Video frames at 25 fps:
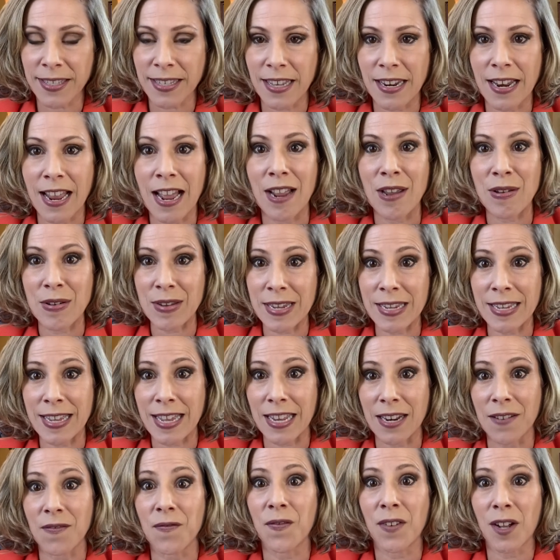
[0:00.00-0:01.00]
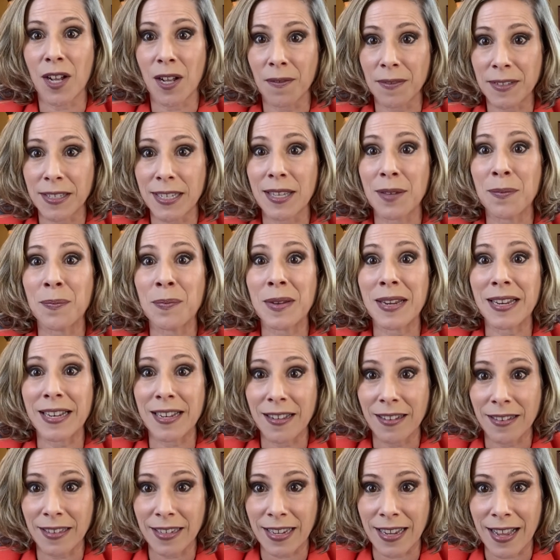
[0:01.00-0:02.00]
and how you can get involved
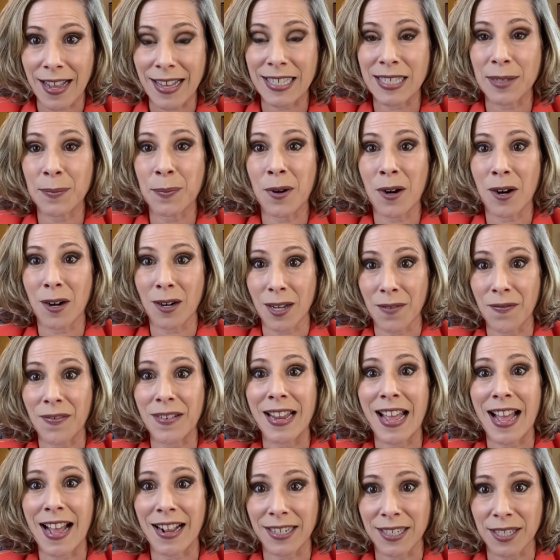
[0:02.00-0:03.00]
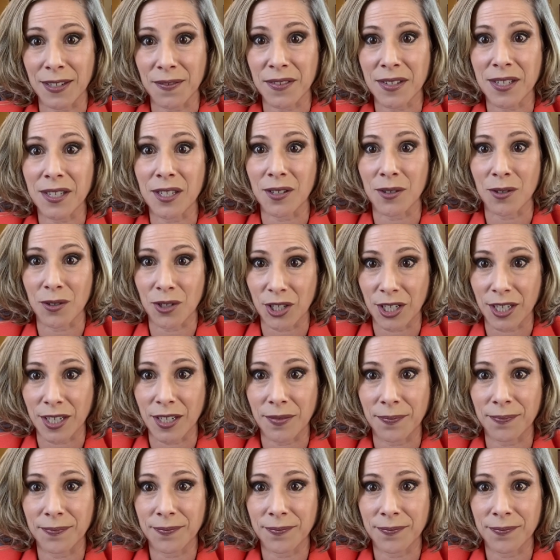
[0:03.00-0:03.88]
immediately as a part of an active solution.